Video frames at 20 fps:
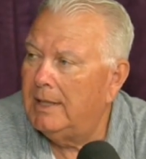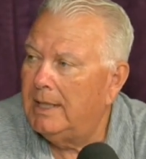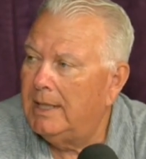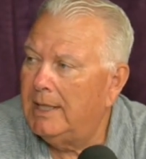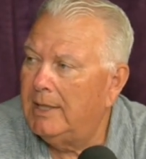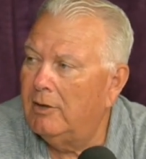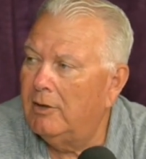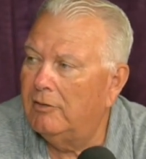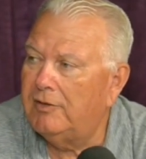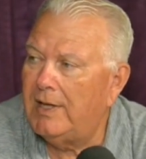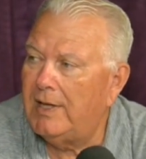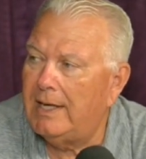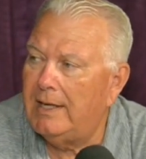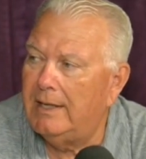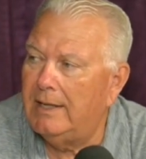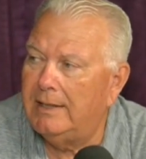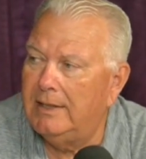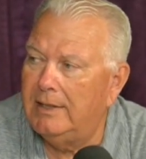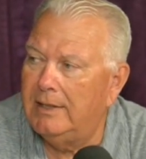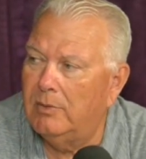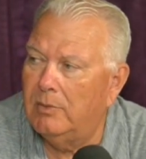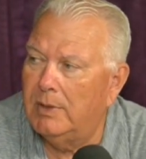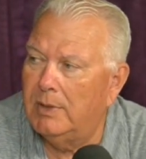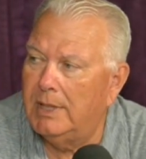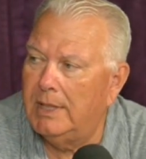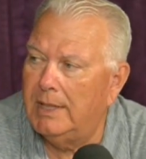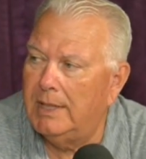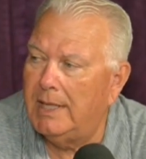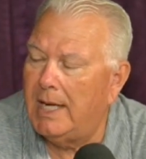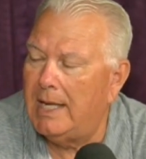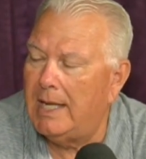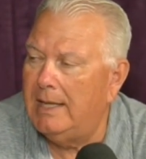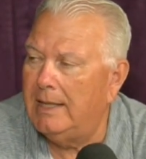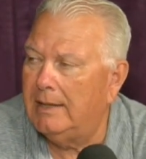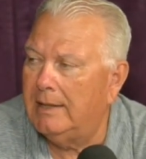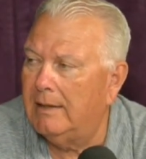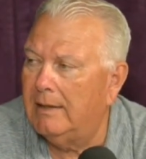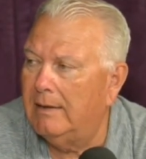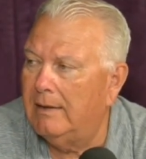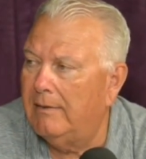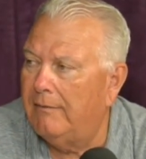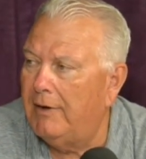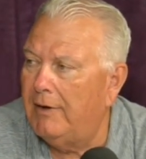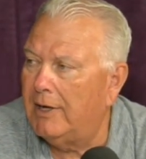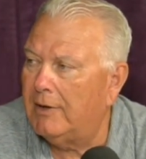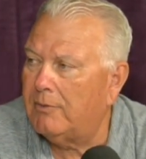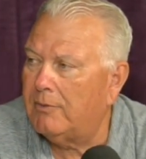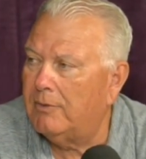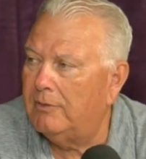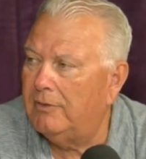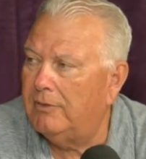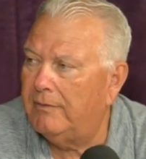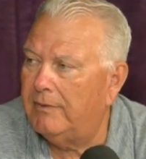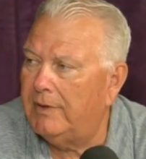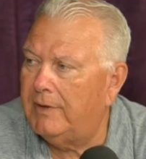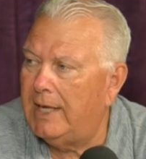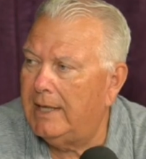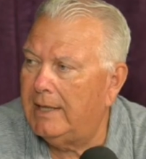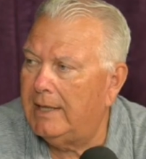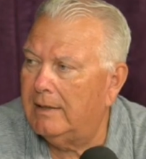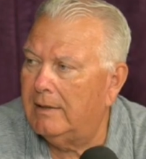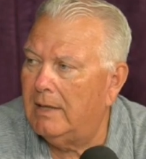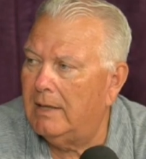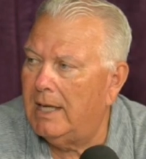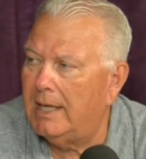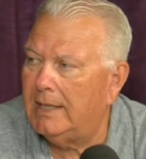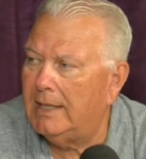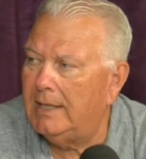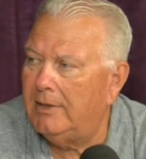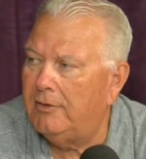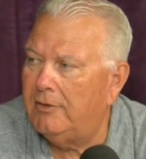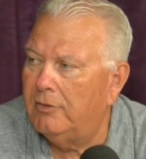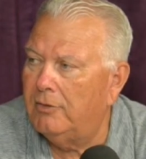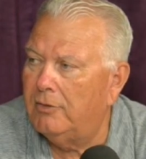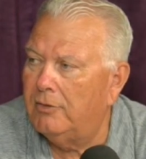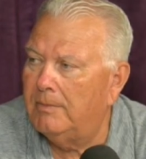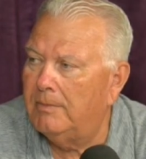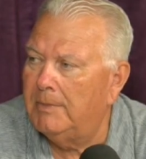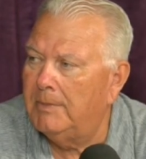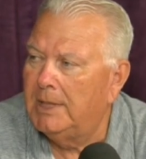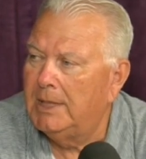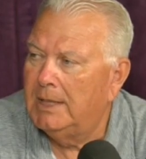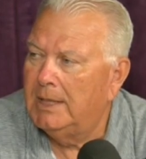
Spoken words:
He knows how to deal with it. I think that the veterans have taken a liking to him.